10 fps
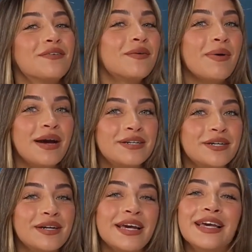a
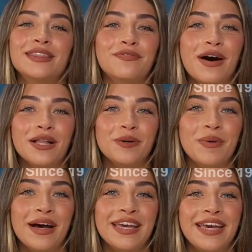reminder to hit the follow
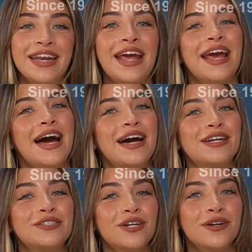button
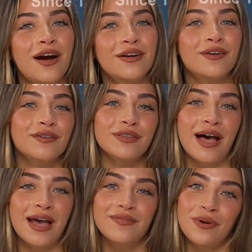and turn on your
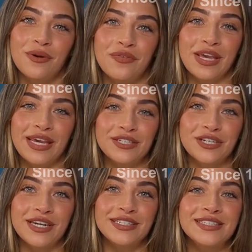live
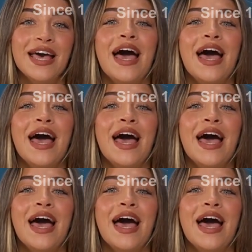notifications.